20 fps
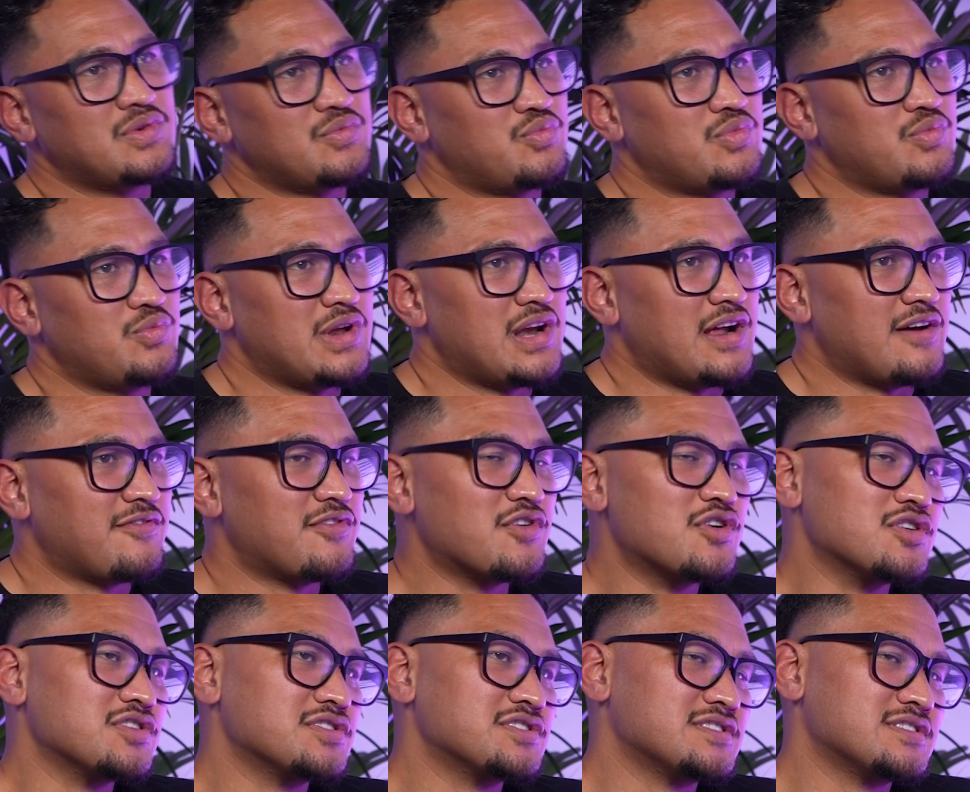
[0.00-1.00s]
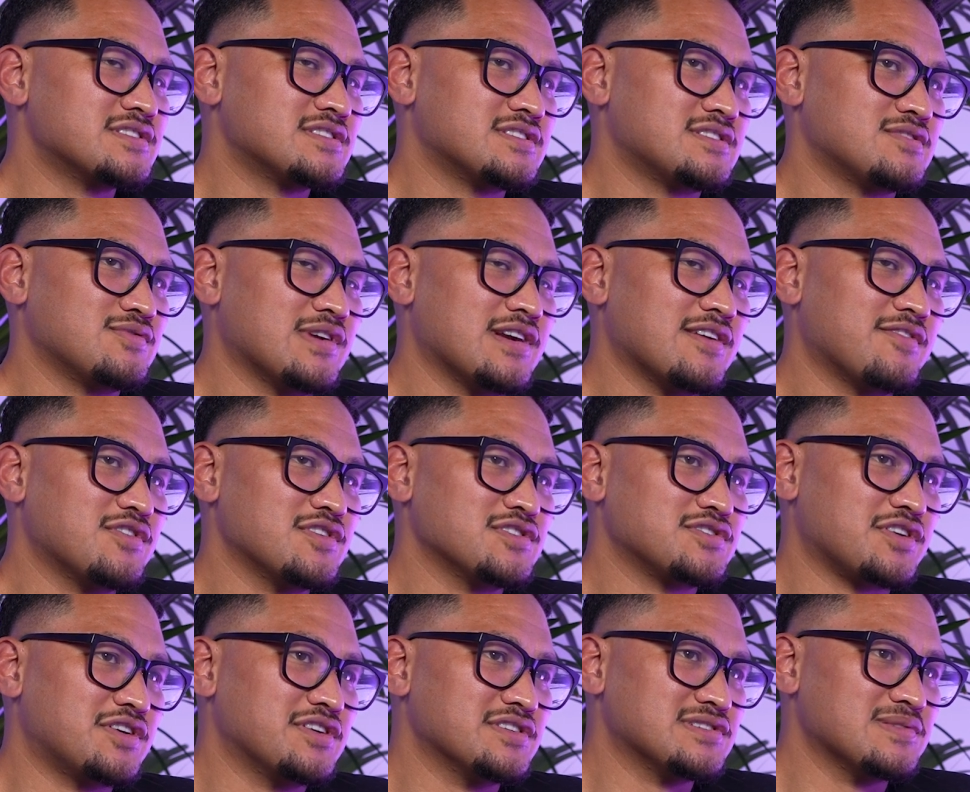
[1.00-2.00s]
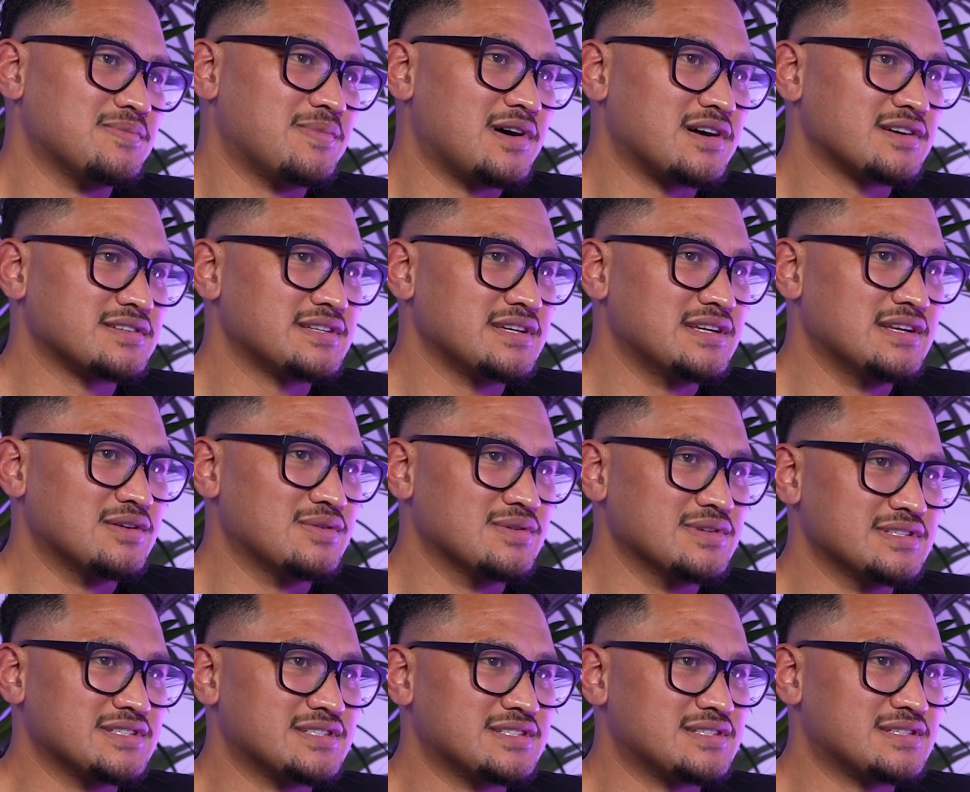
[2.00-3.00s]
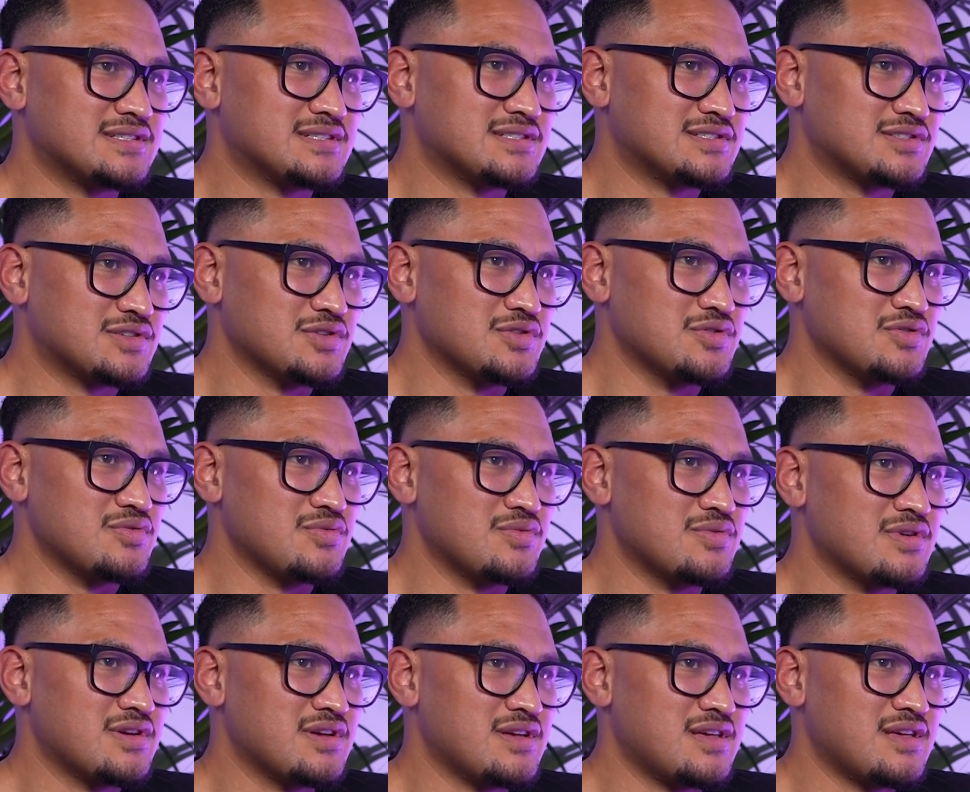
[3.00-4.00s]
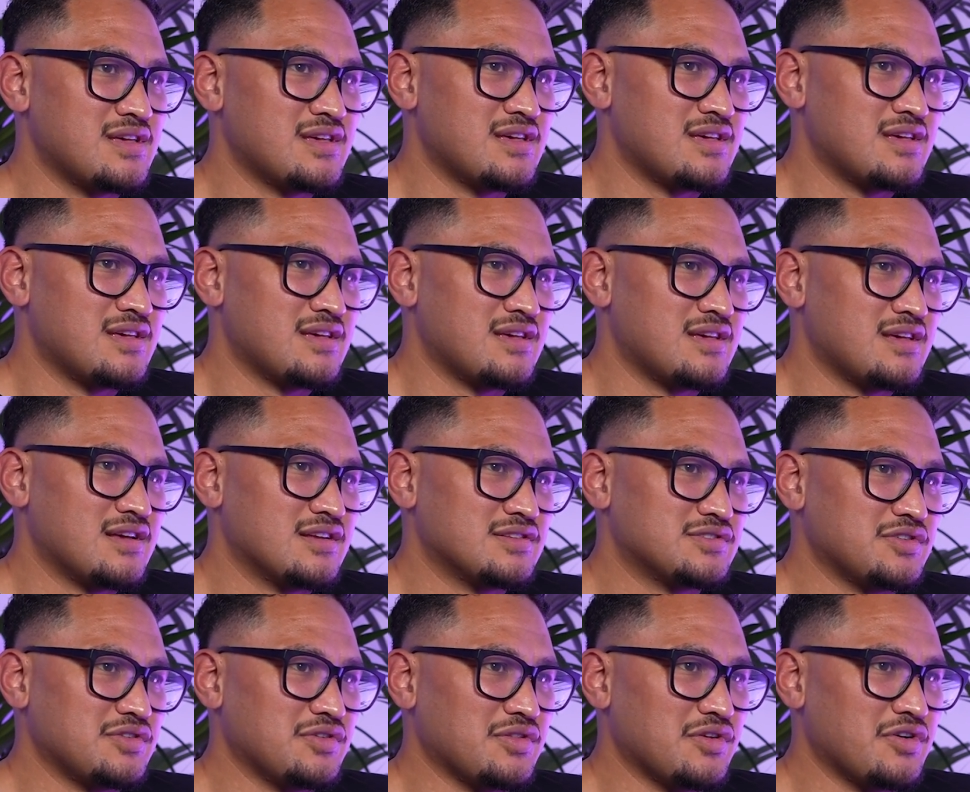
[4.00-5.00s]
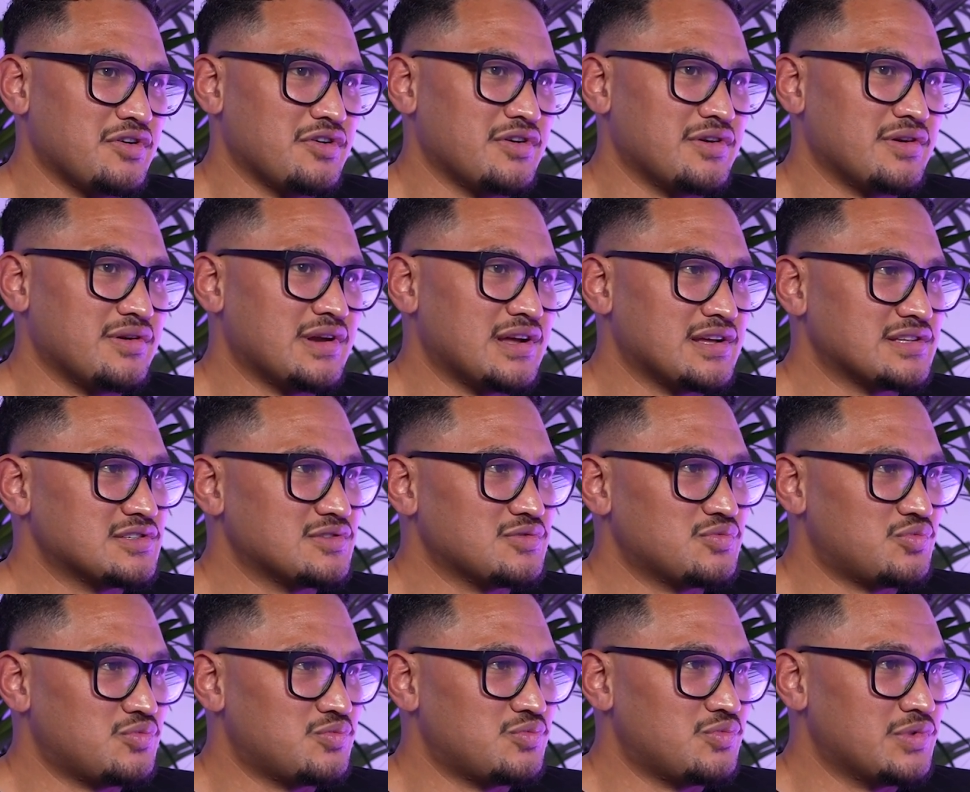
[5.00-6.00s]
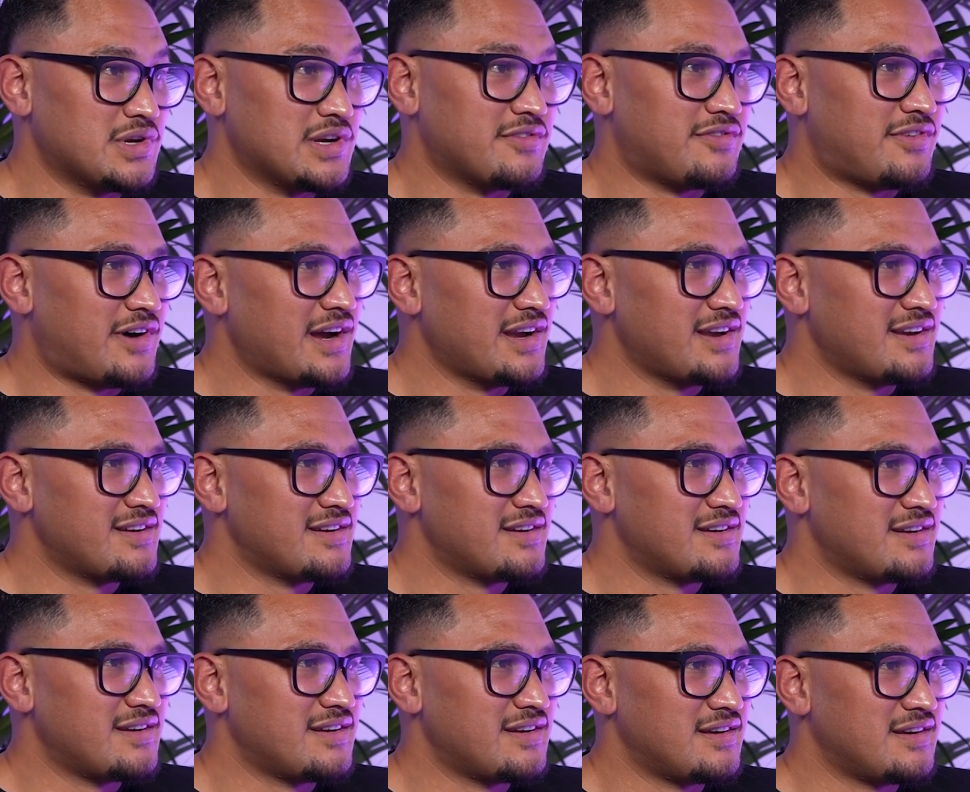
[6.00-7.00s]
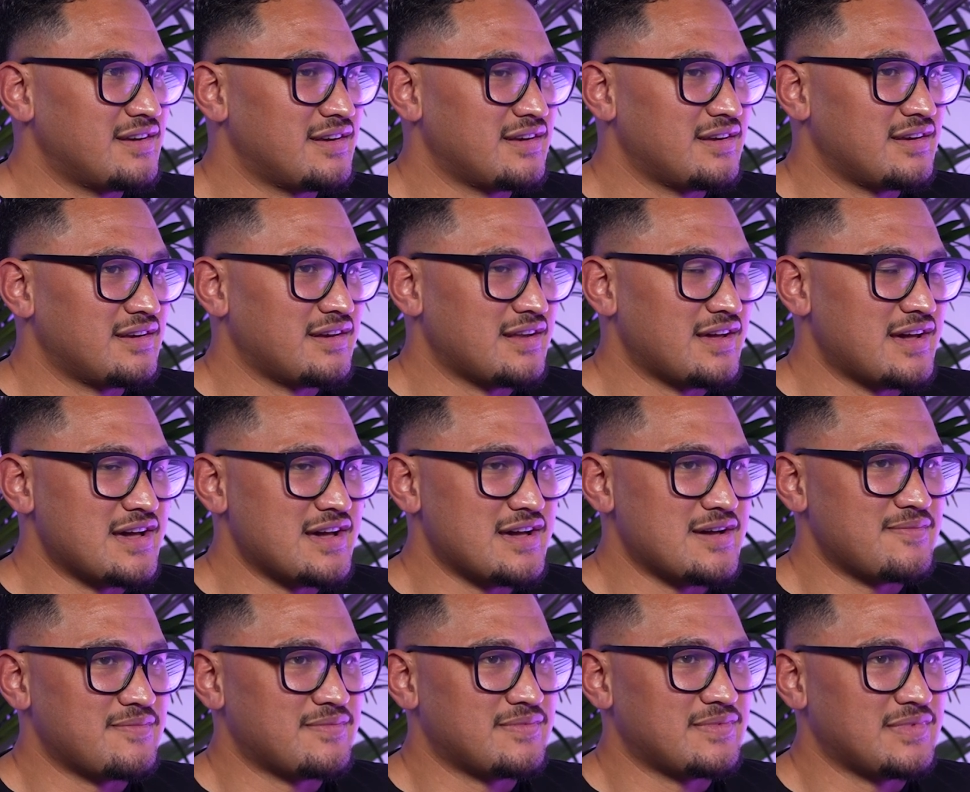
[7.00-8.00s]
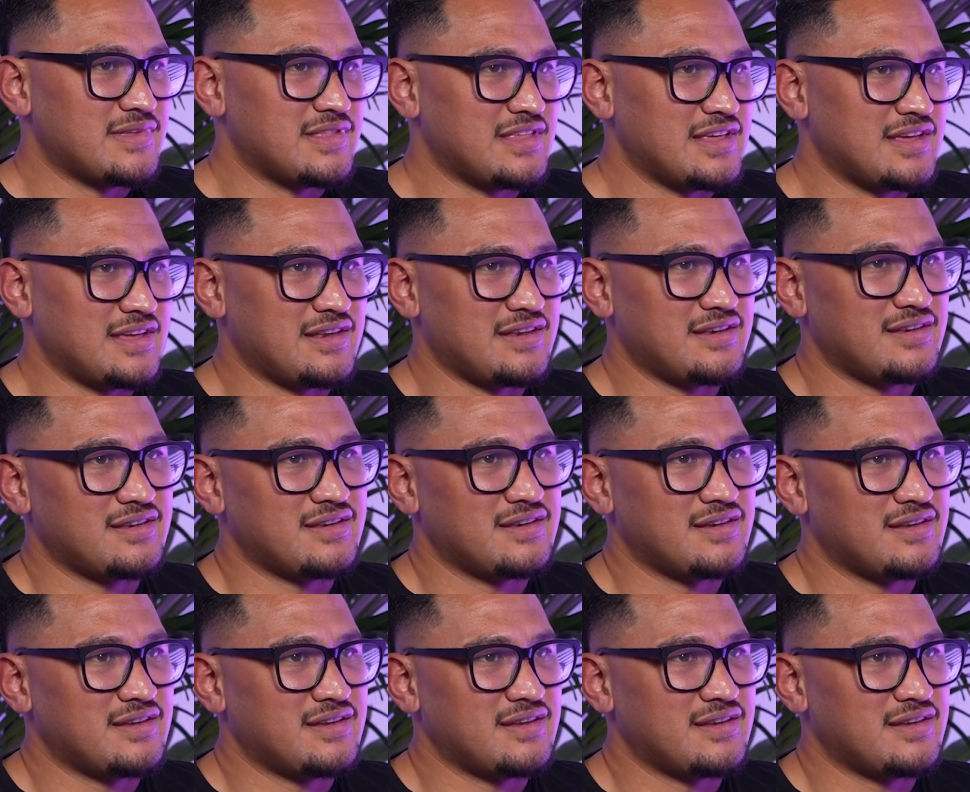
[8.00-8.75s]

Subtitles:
When I first got into boxing, it was to learn how to win a fight, and then